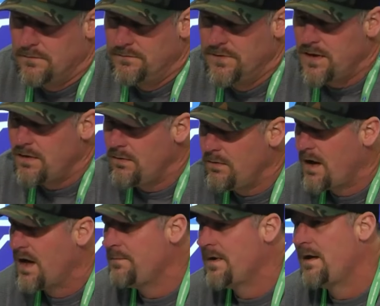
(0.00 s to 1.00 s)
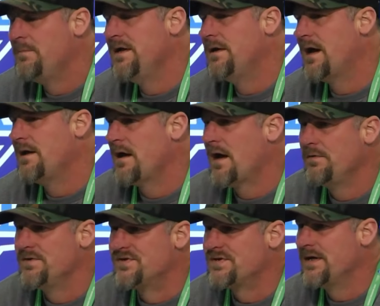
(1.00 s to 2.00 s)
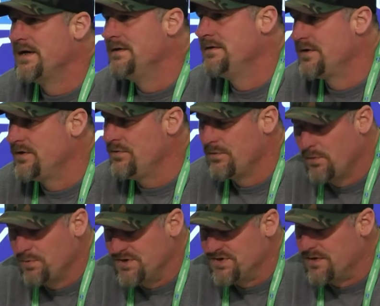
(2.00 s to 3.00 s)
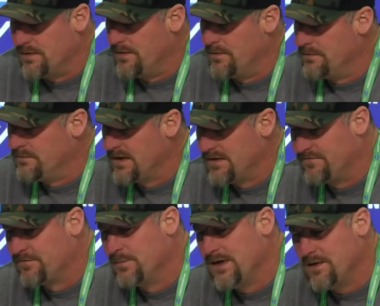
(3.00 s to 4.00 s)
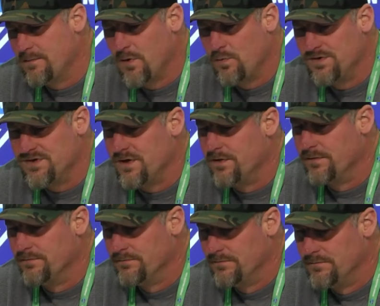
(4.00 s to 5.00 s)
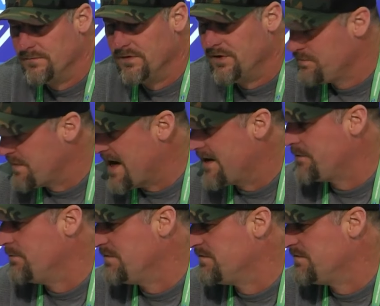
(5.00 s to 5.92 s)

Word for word: no, I, I mean, I, I would say, look, you're always going to, like for me, I'm always going to look back and